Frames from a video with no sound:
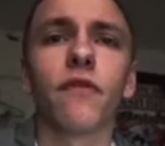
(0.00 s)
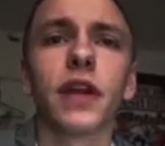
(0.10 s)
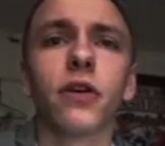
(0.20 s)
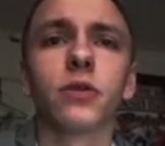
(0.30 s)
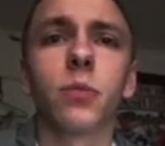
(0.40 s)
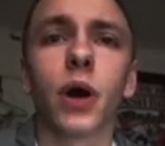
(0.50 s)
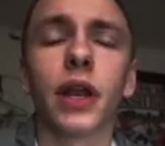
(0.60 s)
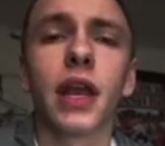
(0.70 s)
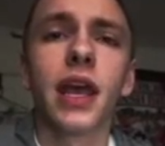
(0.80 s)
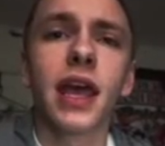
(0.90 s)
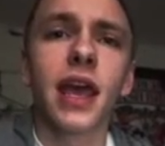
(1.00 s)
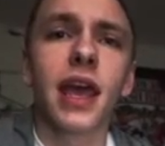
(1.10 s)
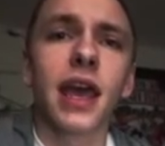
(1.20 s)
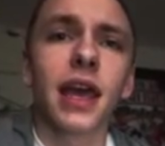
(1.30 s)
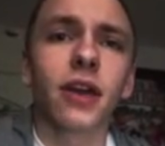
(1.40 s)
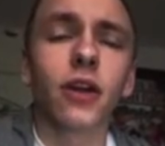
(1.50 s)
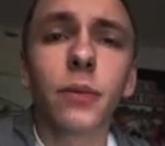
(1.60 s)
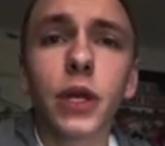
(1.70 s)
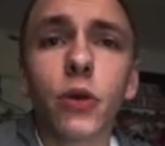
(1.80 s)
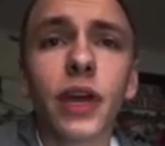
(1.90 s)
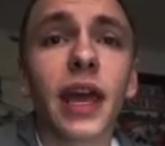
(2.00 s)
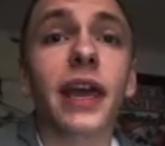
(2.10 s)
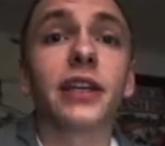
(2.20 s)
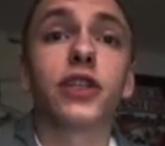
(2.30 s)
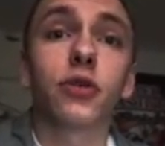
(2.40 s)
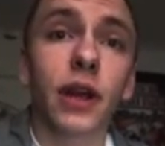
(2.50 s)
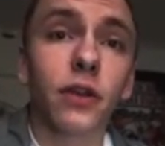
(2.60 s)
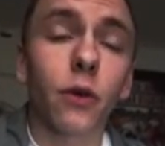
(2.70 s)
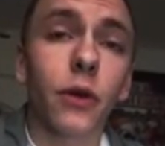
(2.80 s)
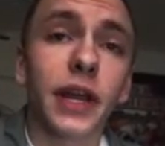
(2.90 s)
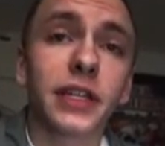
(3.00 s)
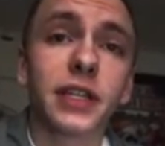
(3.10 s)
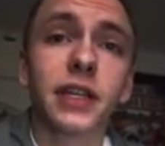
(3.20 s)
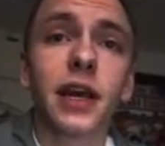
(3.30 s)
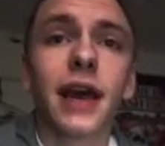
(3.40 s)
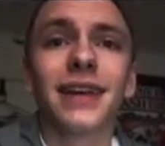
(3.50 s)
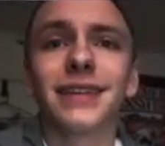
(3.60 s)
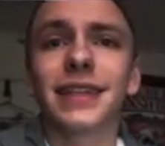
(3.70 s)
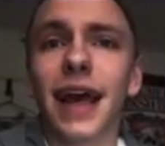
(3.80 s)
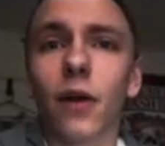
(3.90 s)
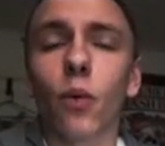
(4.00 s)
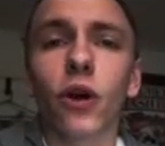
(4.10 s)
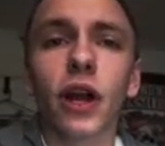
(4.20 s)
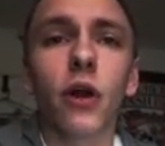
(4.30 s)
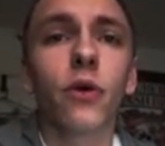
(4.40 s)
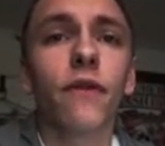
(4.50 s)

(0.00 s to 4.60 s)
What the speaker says: videos, but I'm going to be doing a strength-oriented style workout